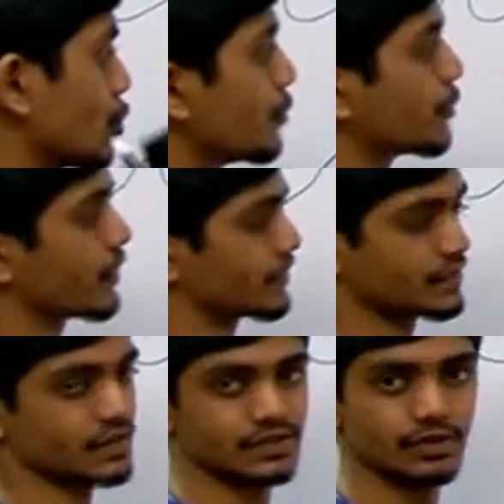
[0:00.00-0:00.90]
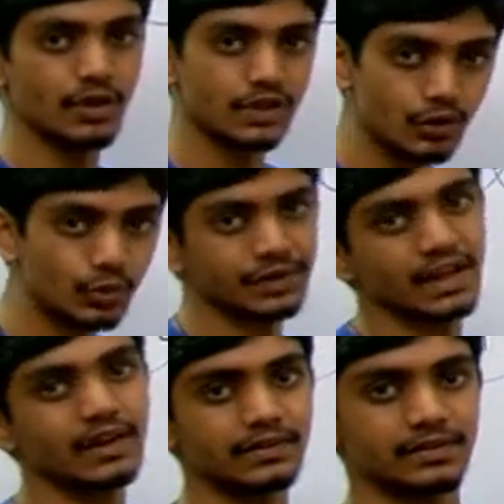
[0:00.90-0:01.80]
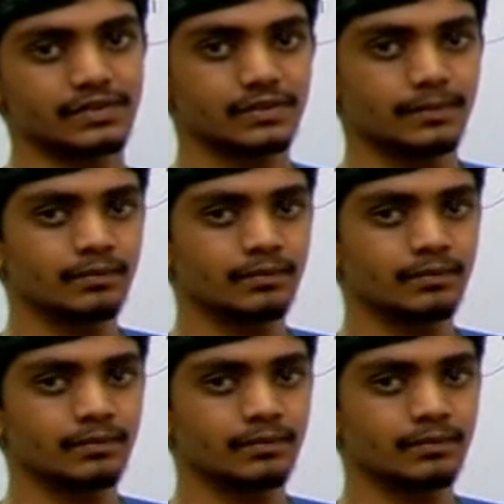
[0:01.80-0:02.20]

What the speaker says: two processes or two reactions,